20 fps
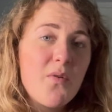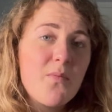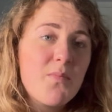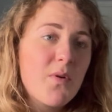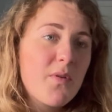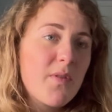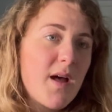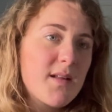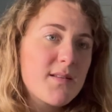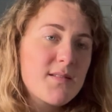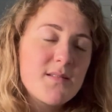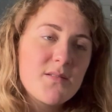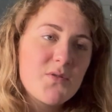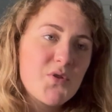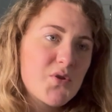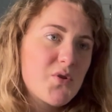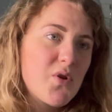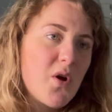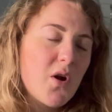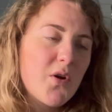But that's
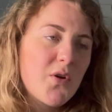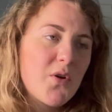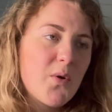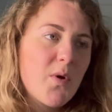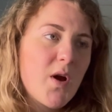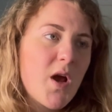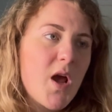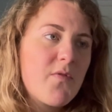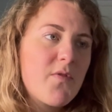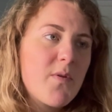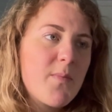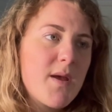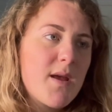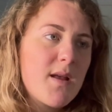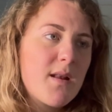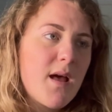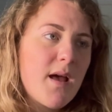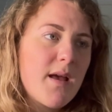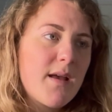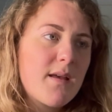just not going to work for
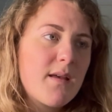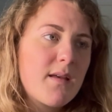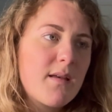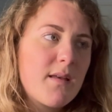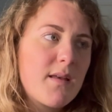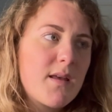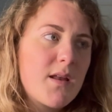me. Like,